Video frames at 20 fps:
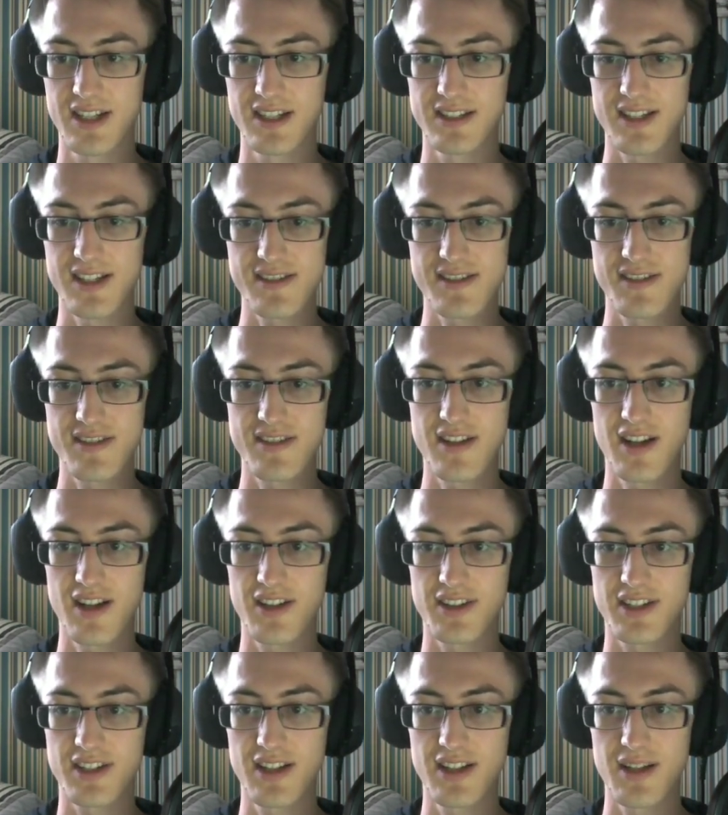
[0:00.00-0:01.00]
That's the start
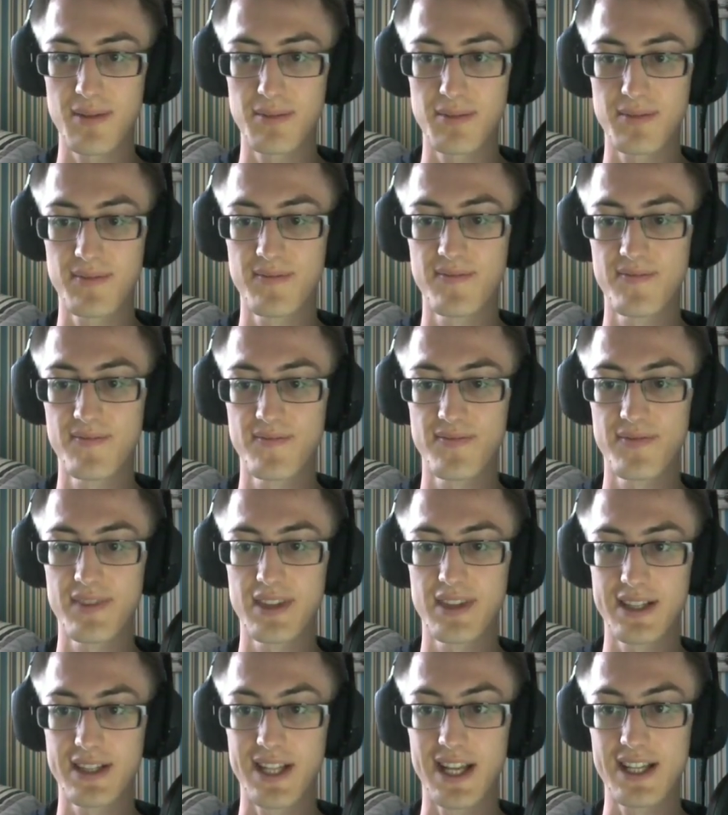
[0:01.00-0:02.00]
of the clip.
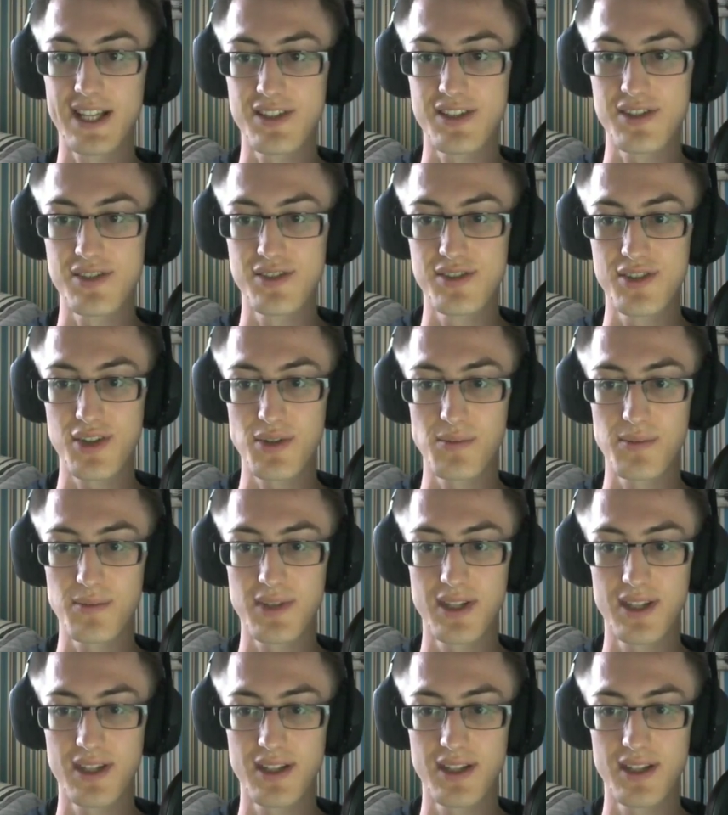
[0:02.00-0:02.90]
Like, it just juked.